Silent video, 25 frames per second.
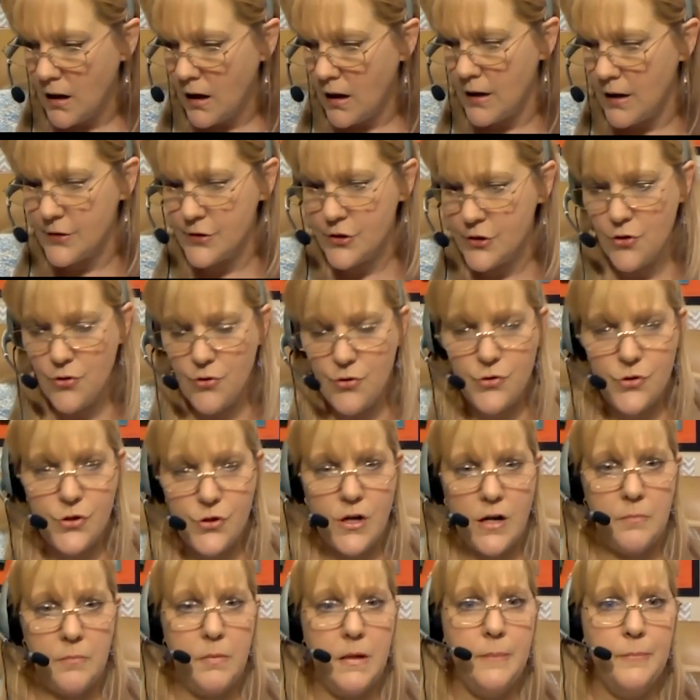Hunters
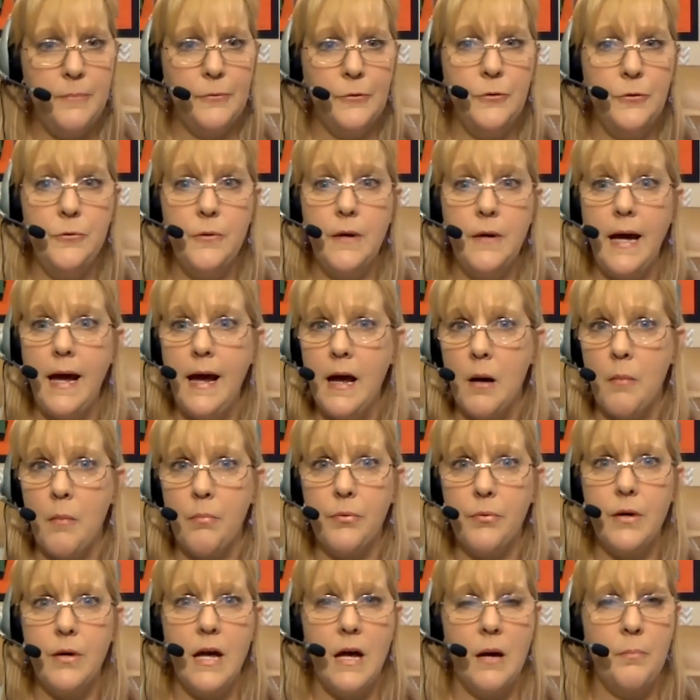and people who camp,
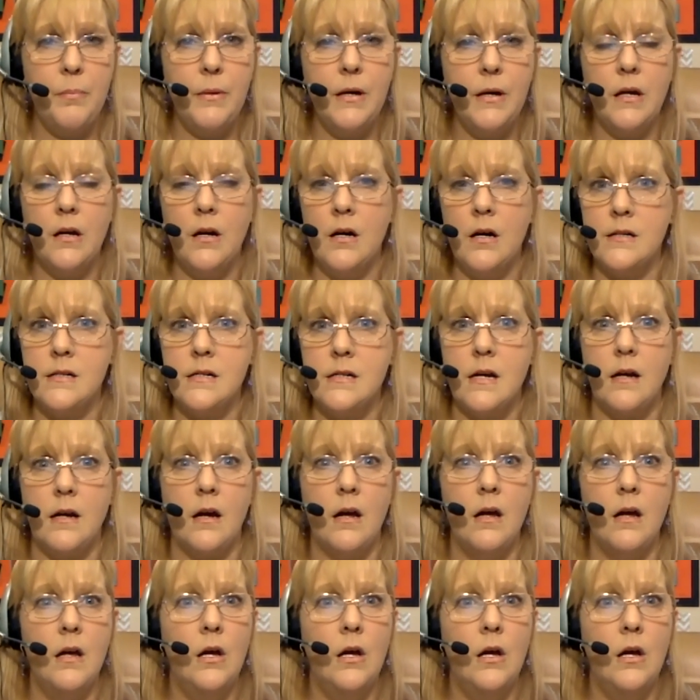camping and hunting